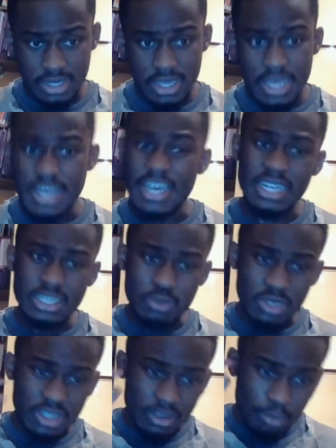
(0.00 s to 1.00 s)
but I'll say
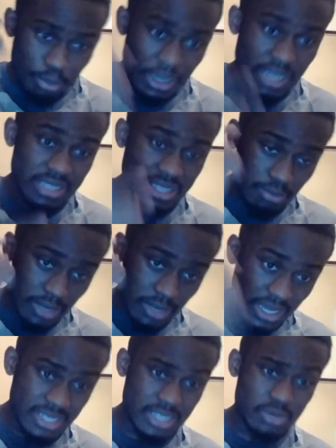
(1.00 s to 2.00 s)
it again, man.
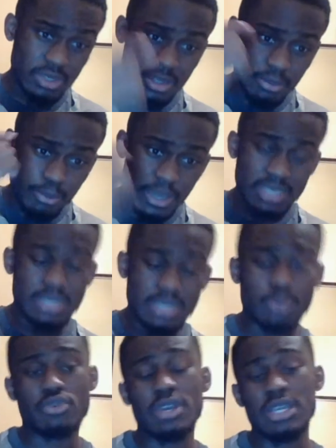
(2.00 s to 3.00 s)
The Spirit's on me.
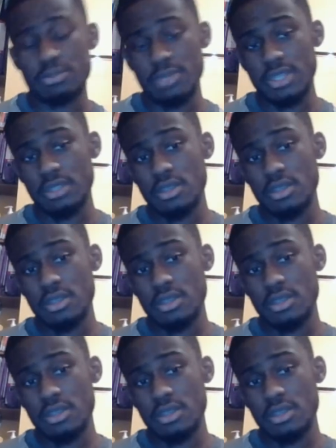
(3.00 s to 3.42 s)
All right.